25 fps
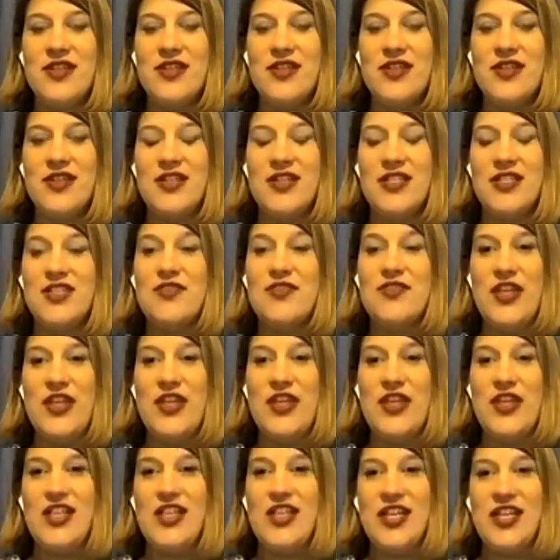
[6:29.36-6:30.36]
To feel like
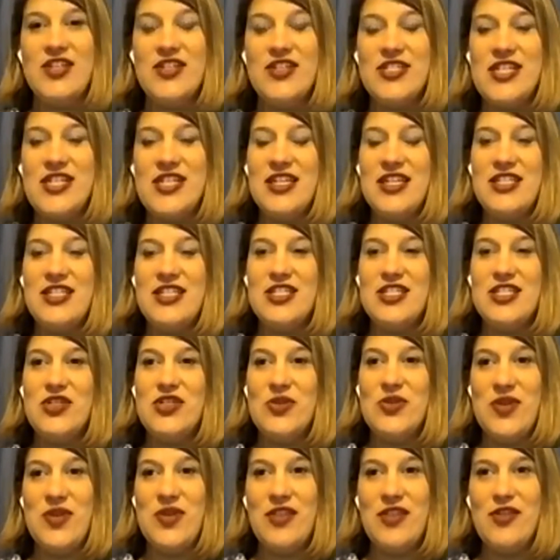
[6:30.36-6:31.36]
there's nothing to do,
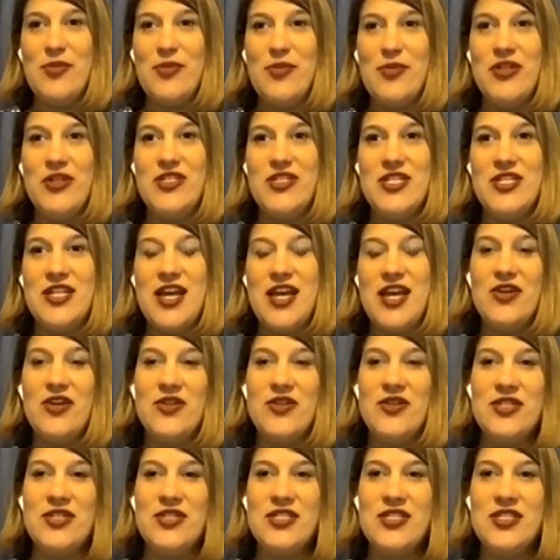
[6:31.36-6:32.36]
another person
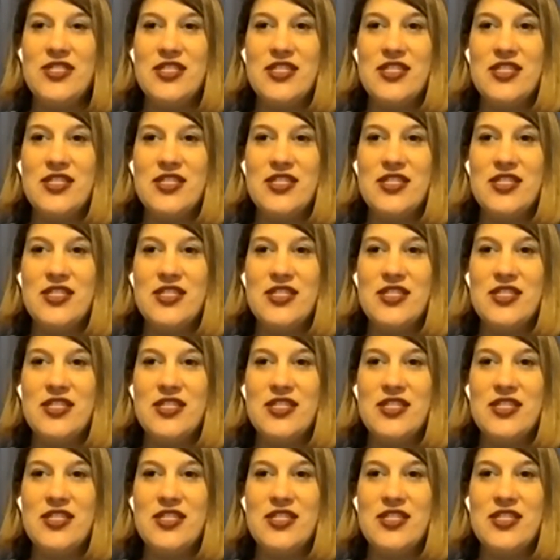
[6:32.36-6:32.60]
echoes.